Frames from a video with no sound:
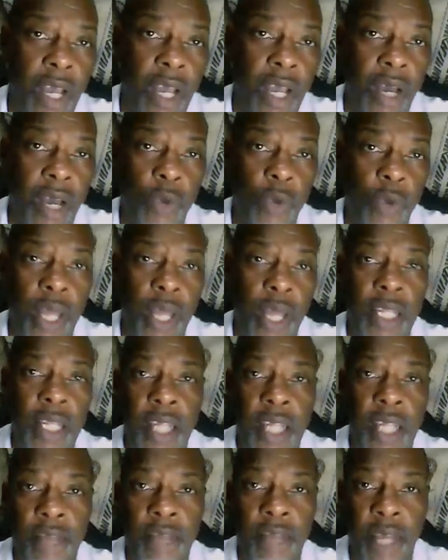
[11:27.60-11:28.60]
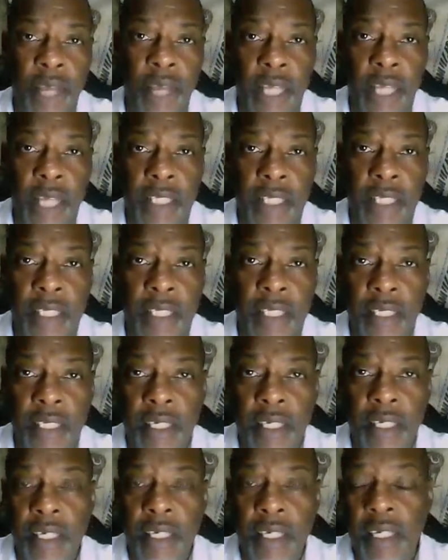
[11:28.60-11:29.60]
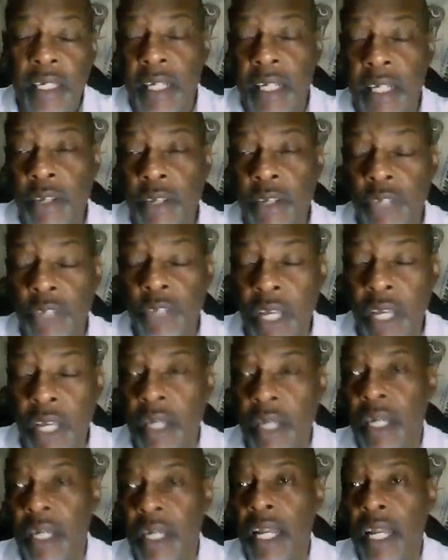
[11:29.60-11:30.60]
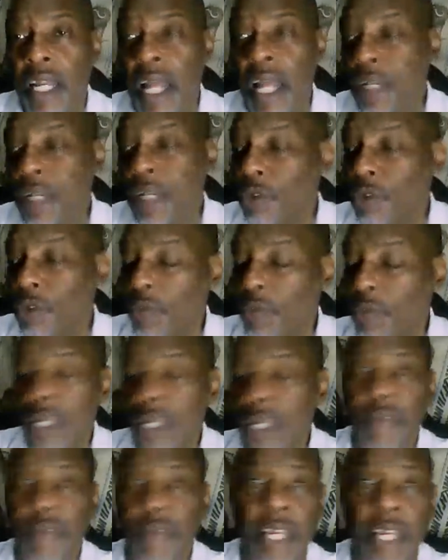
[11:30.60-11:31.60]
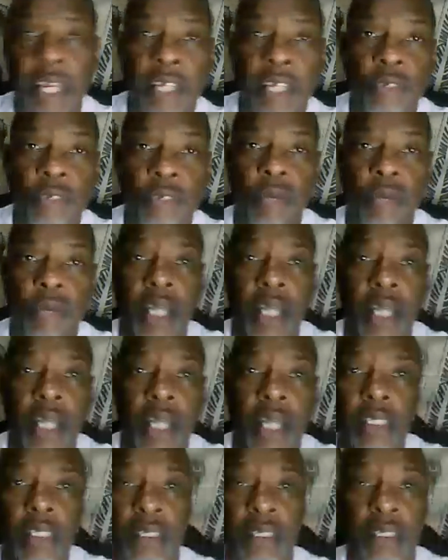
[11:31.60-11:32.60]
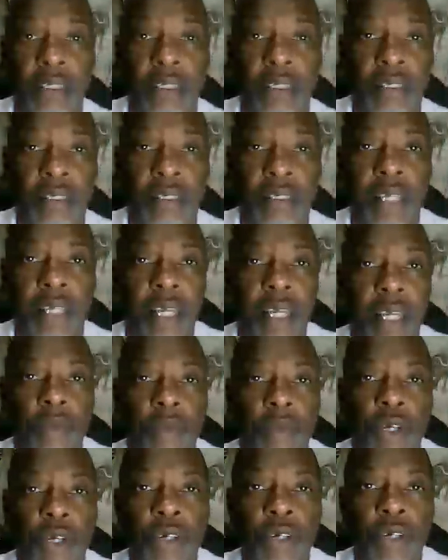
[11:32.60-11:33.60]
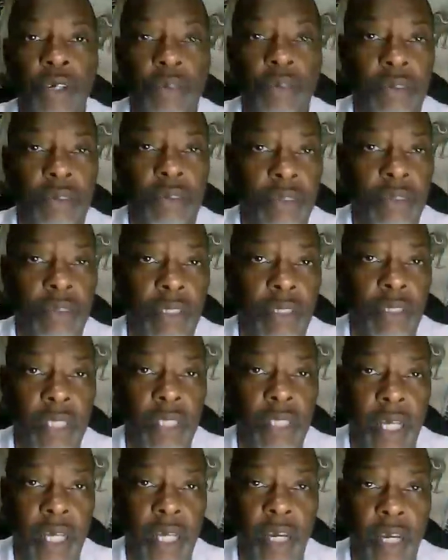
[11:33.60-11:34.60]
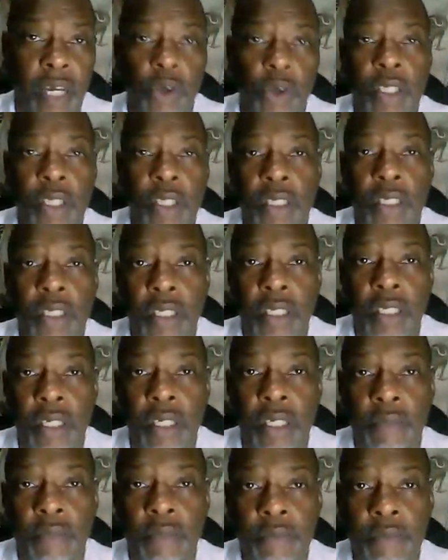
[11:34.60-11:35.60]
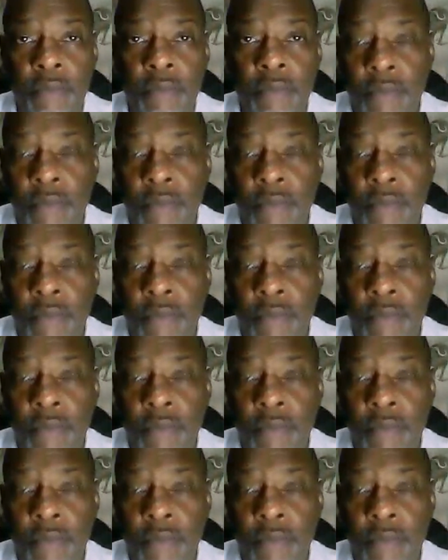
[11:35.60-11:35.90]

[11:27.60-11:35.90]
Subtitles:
well in advance. Now you say, can I lose money if I cancel my ticket? Well, according to the